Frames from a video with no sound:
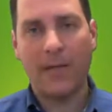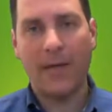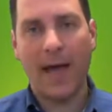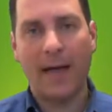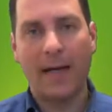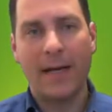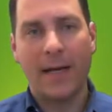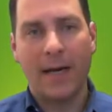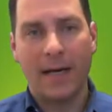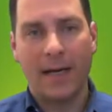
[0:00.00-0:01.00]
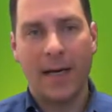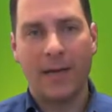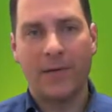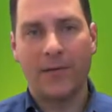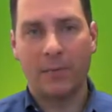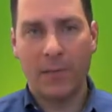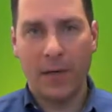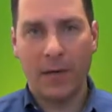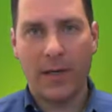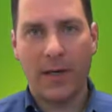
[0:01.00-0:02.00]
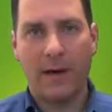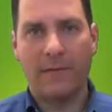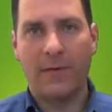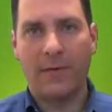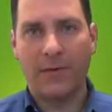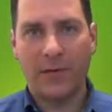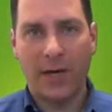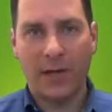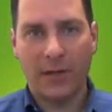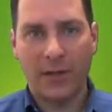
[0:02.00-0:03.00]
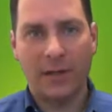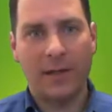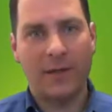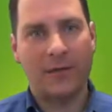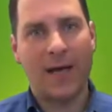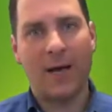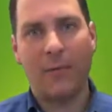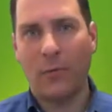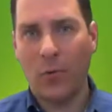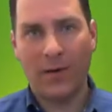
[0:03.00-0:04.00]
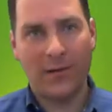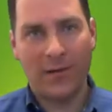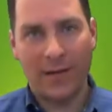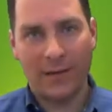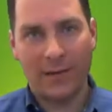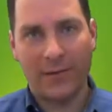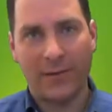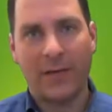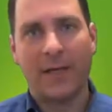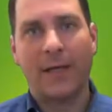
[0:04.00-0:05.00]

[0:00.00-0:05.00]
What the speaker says: that, again, the spirit of the discussion is not one sentence.